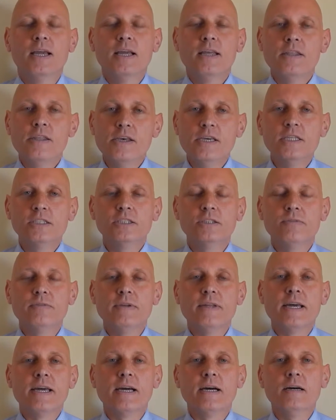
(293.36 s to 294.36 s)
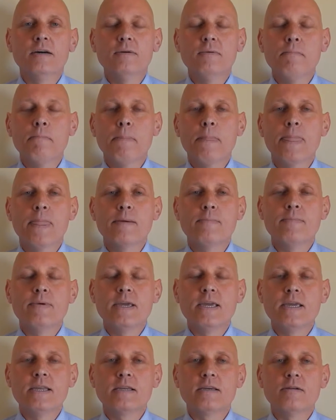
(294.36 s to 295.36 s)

These have now been